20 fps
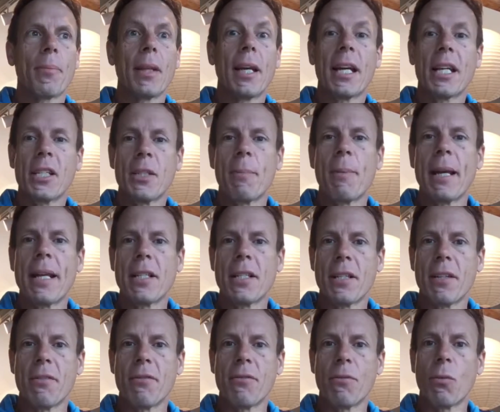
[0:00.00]

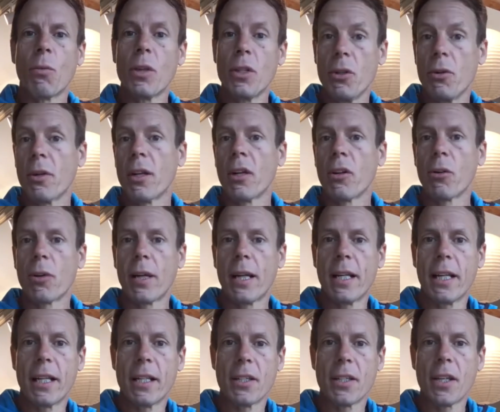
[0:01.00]
expansive what you can
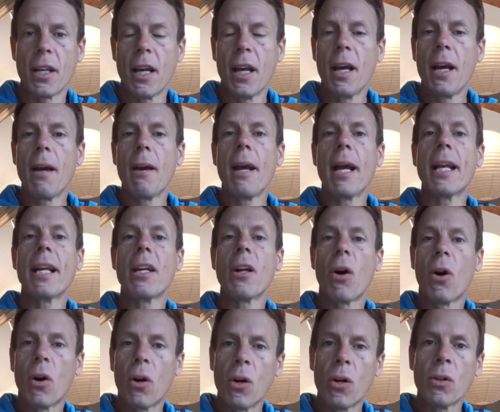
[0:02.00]
create is. And it
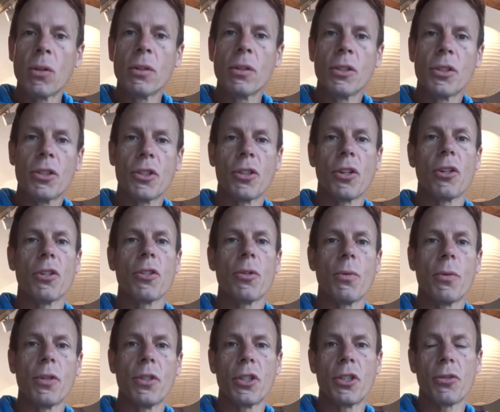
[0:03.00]
all
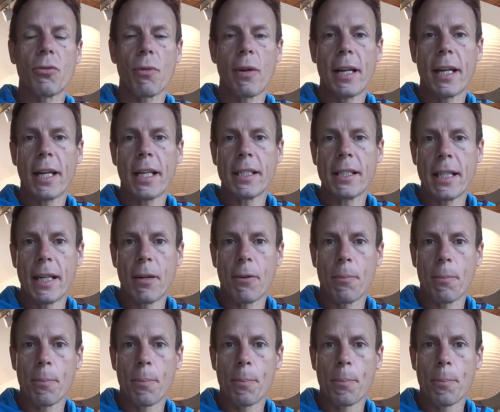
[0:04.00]
starts with just writing it down.